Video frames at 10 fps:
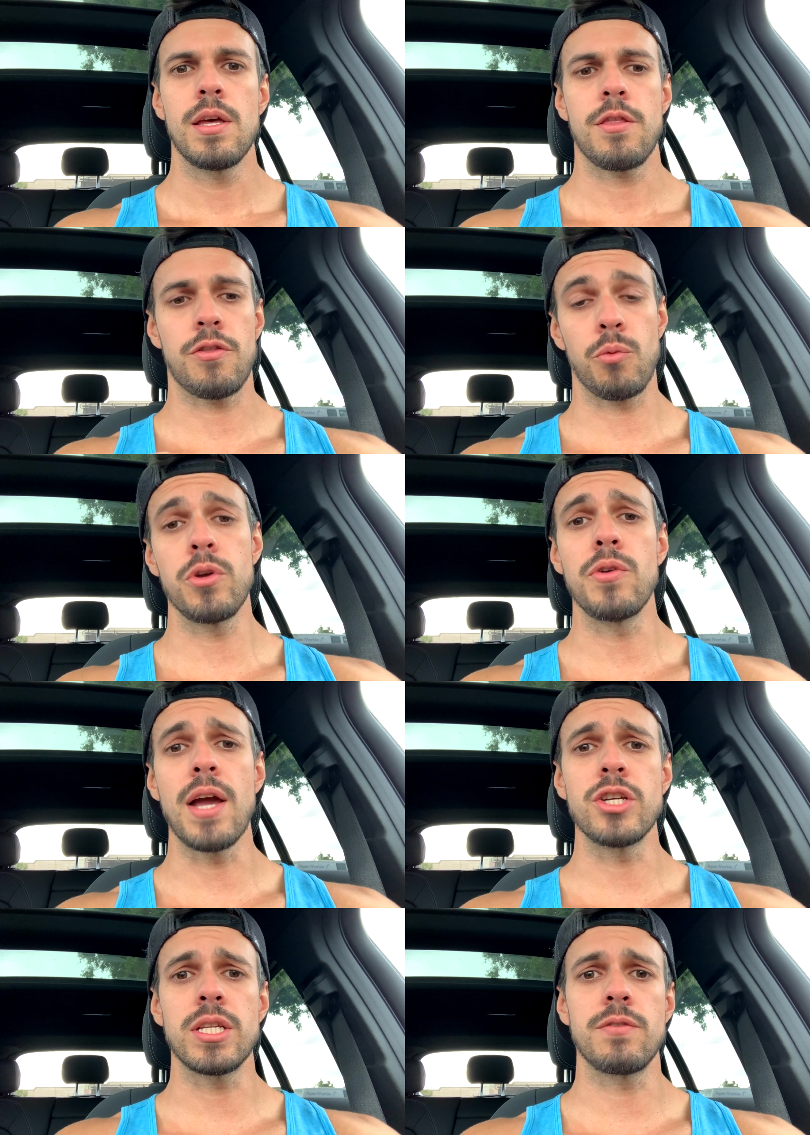through your
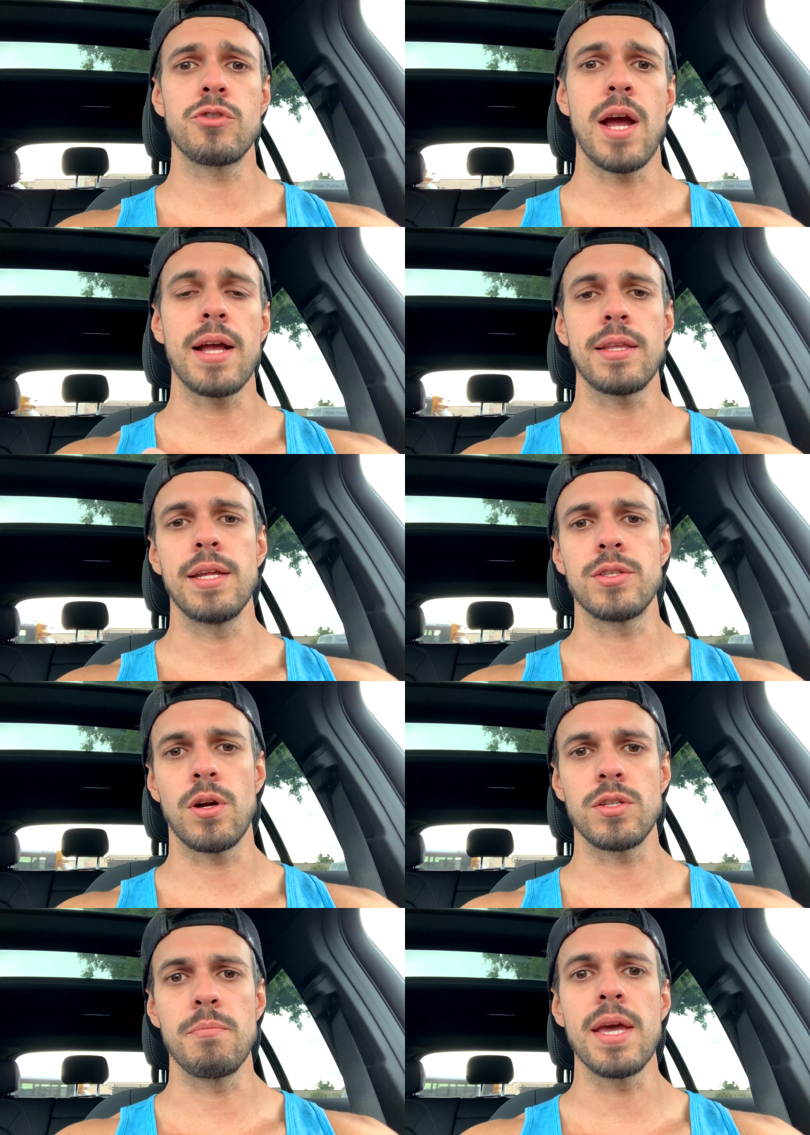digestive tract and
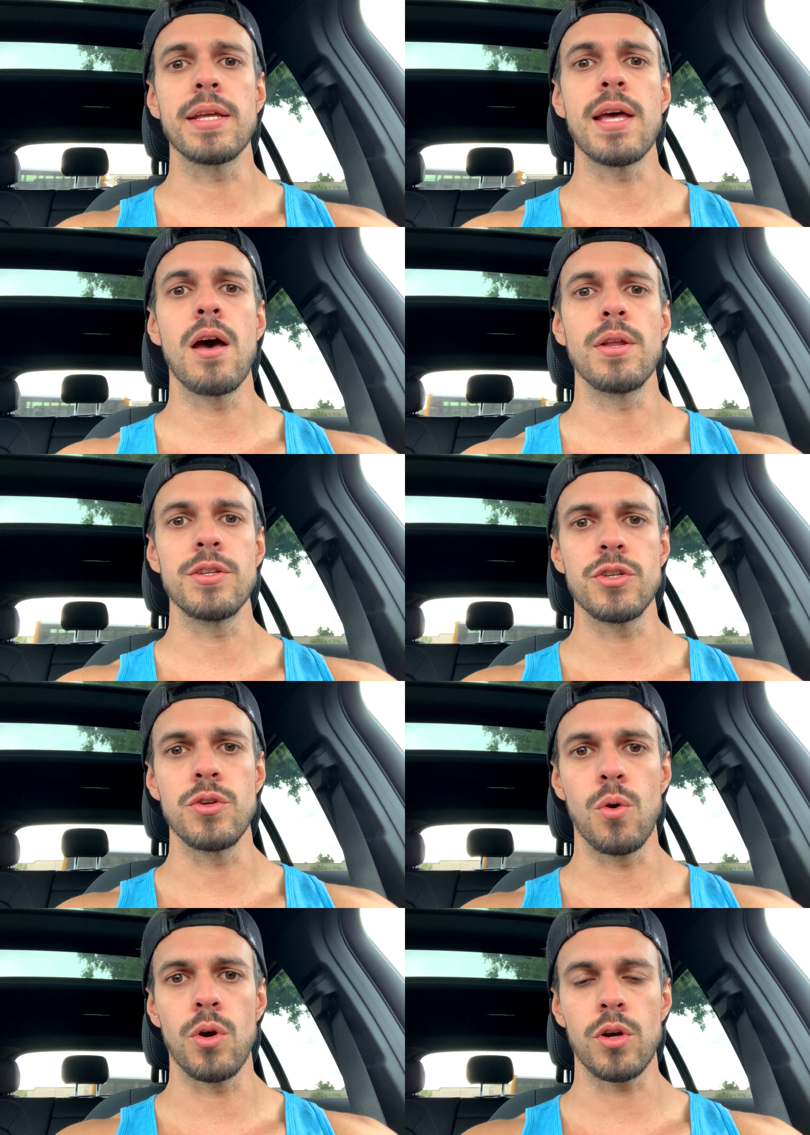start to make it down into
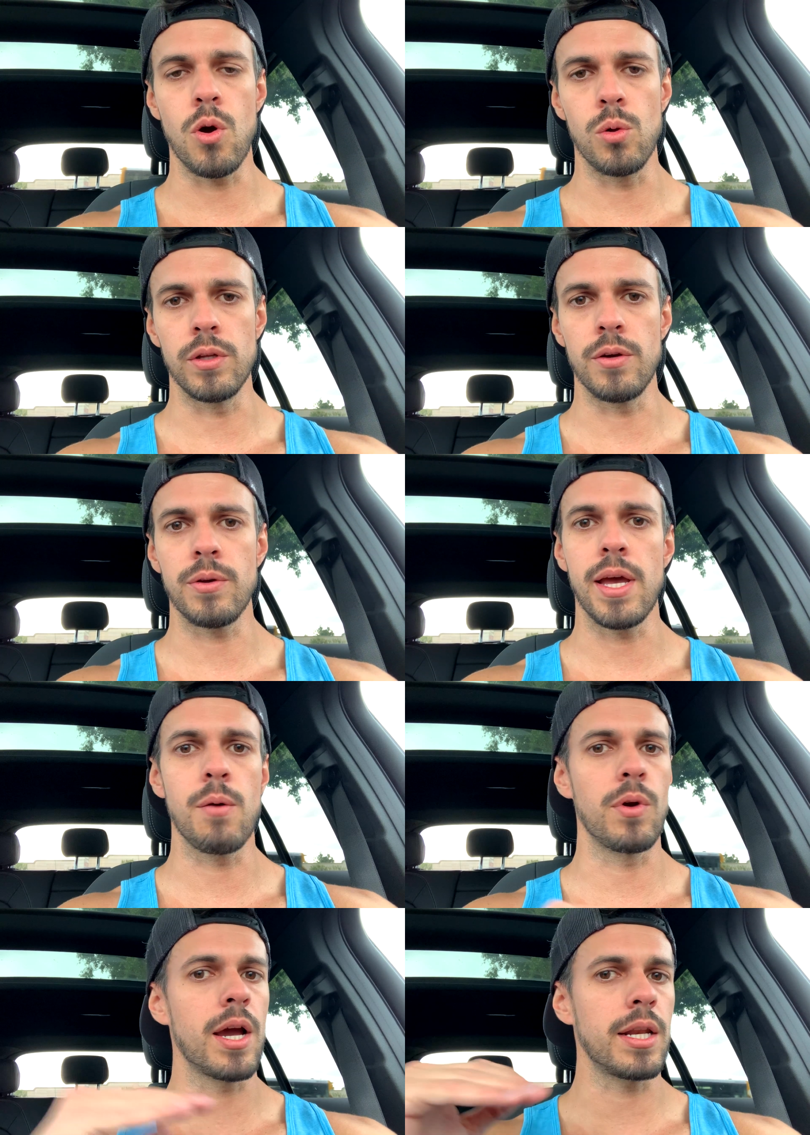your colon, okay?
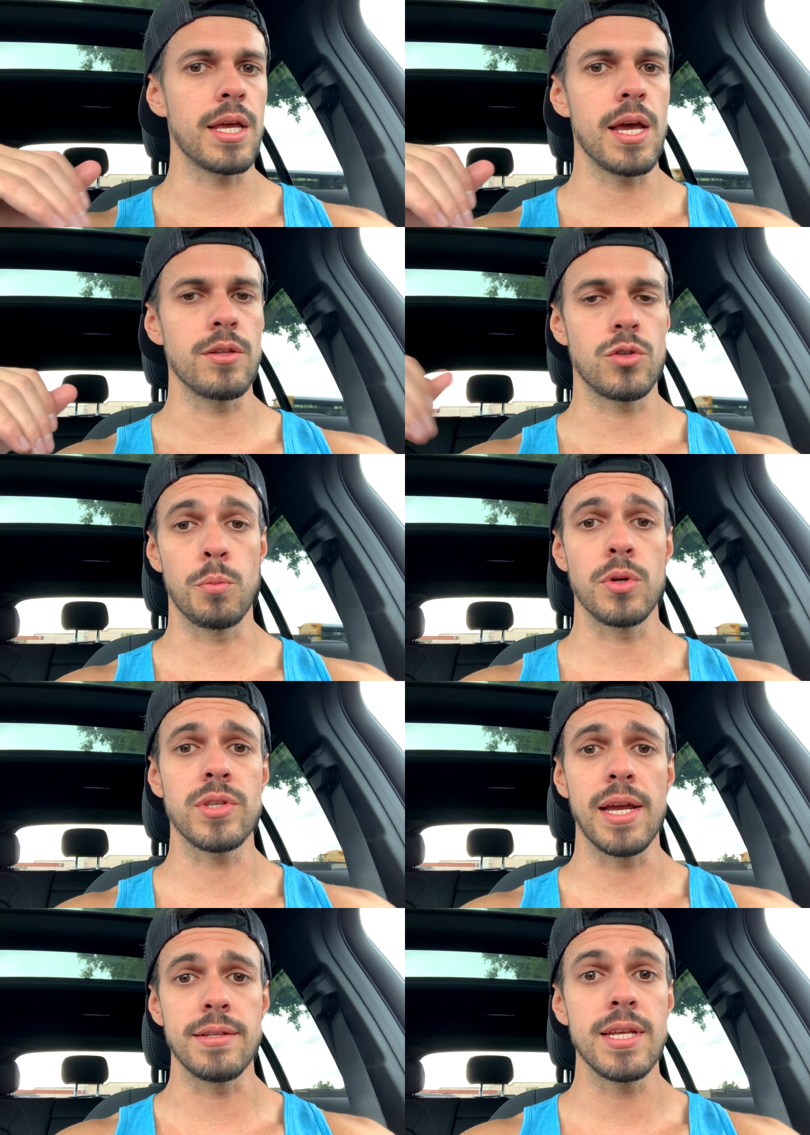We're not going to get super
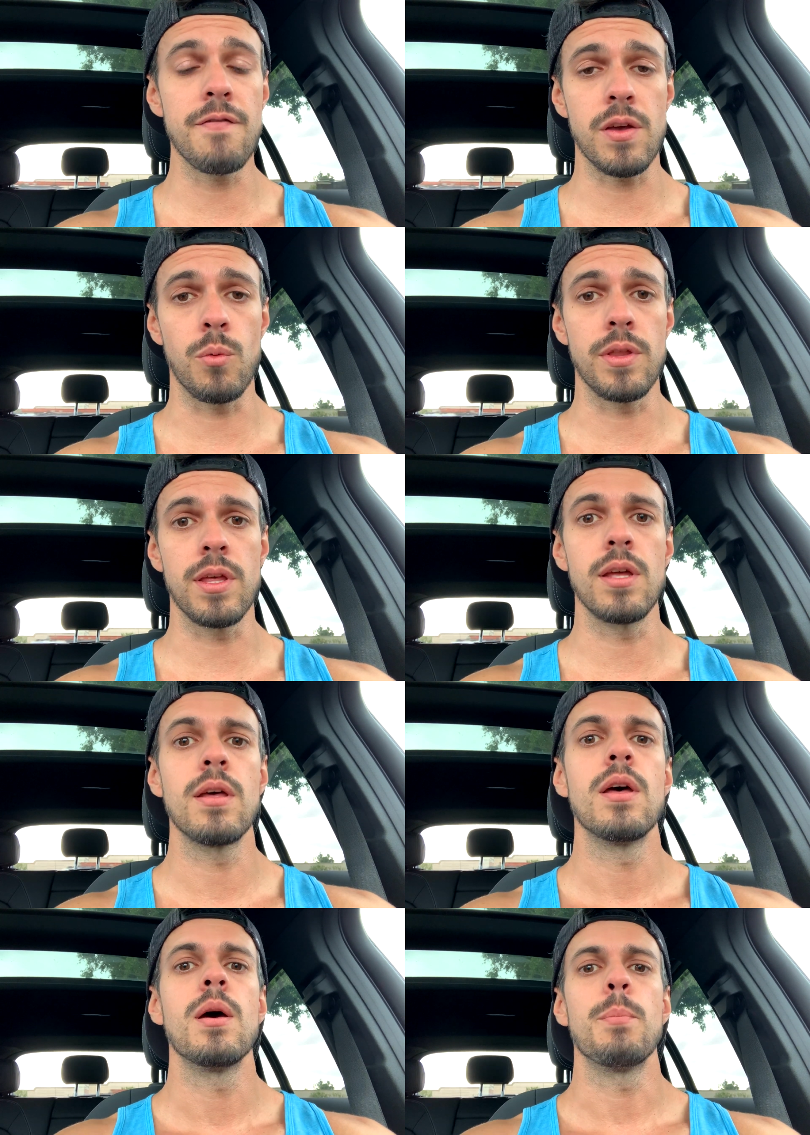scientific with it,
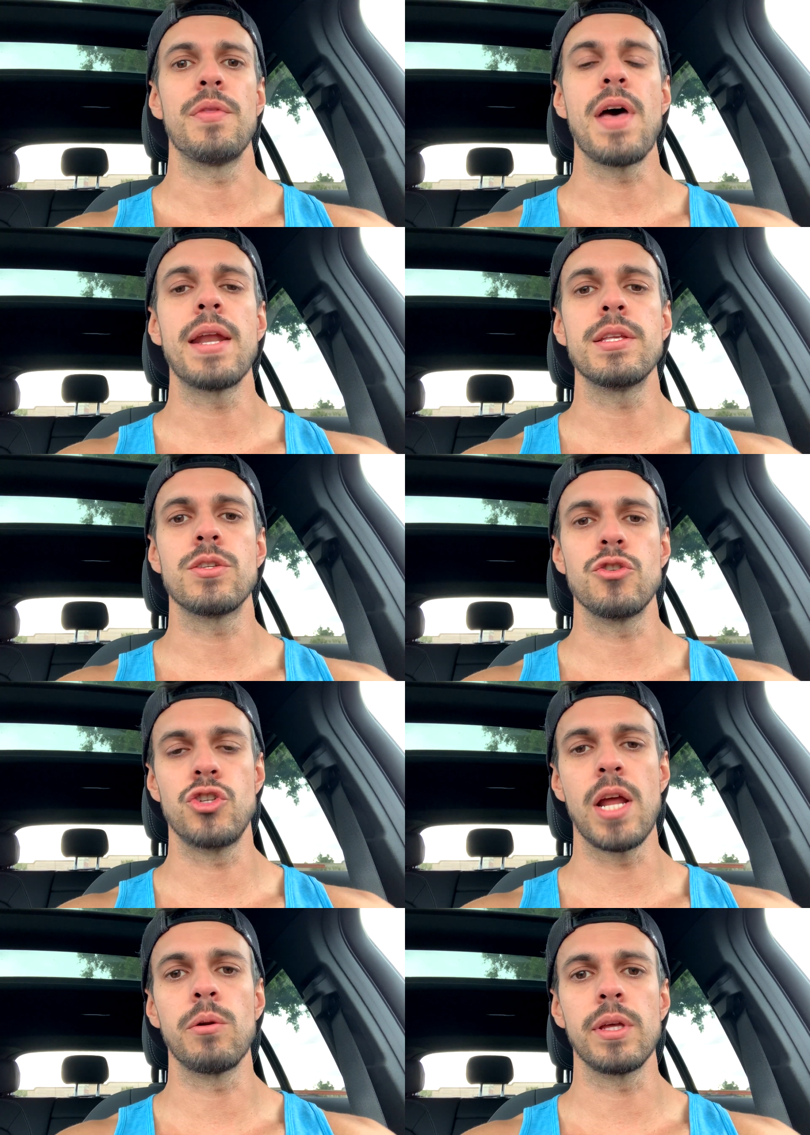but that is
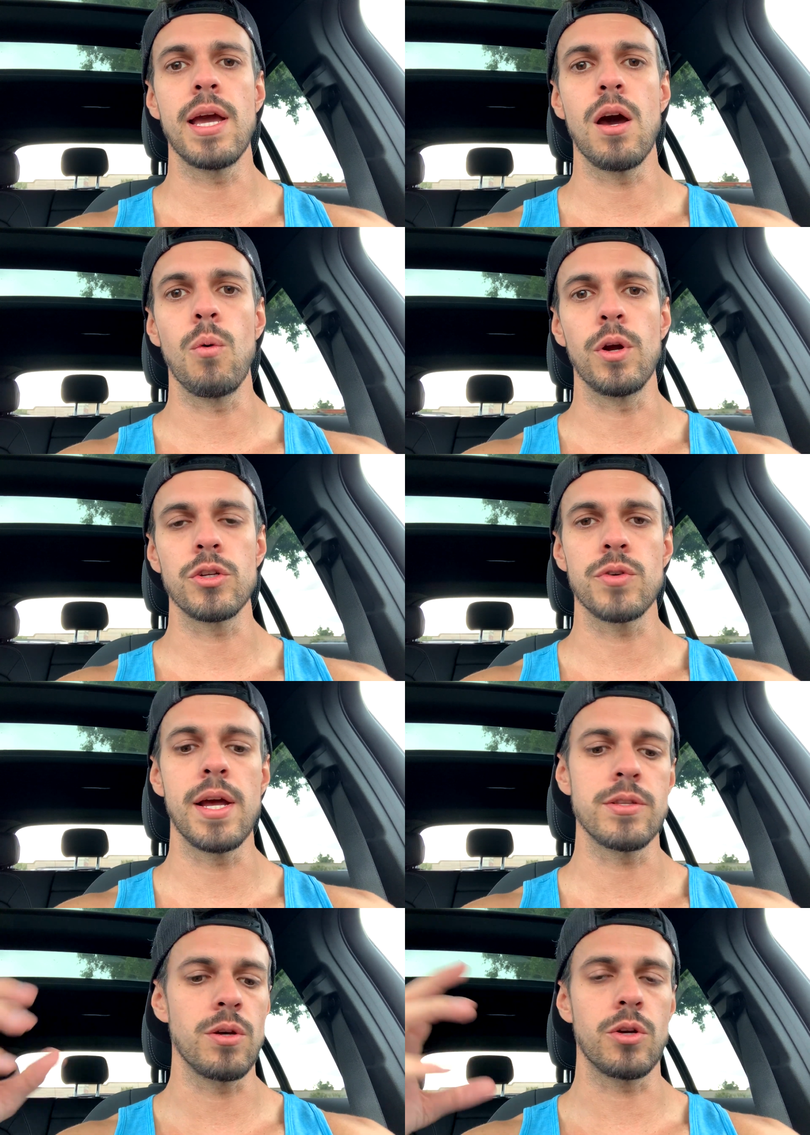generally how it works,
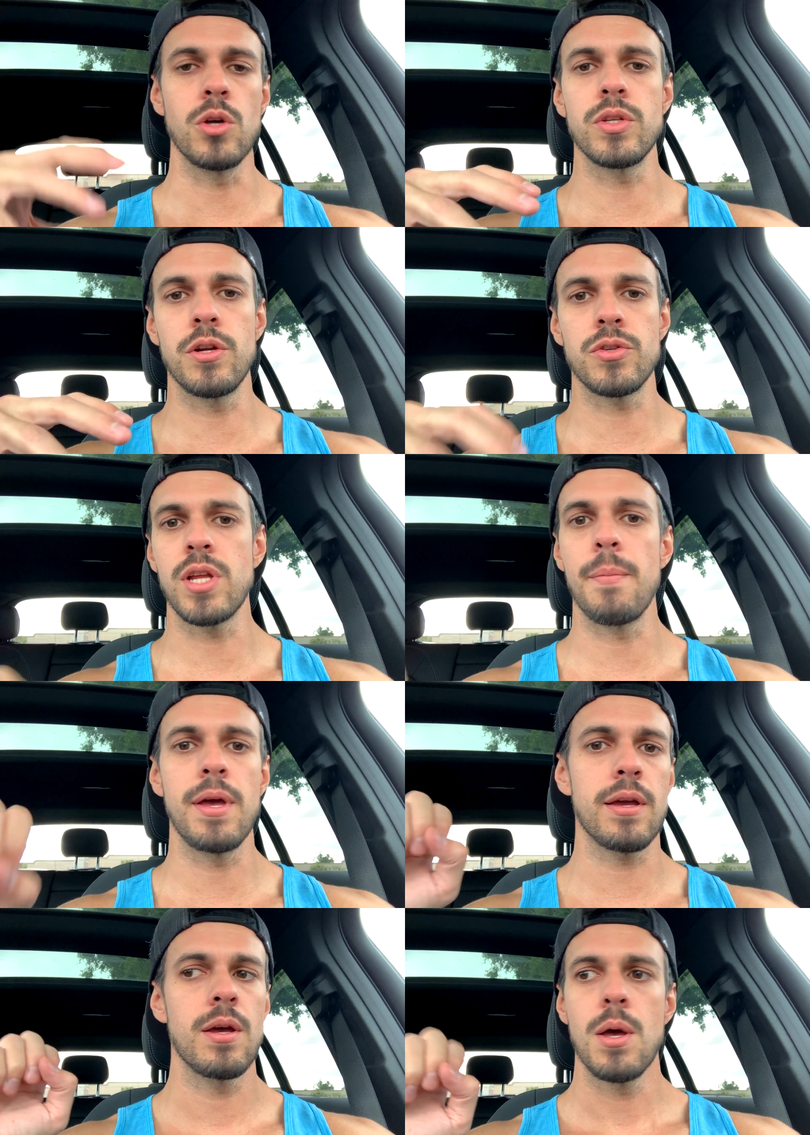right? So it goes in your stomach,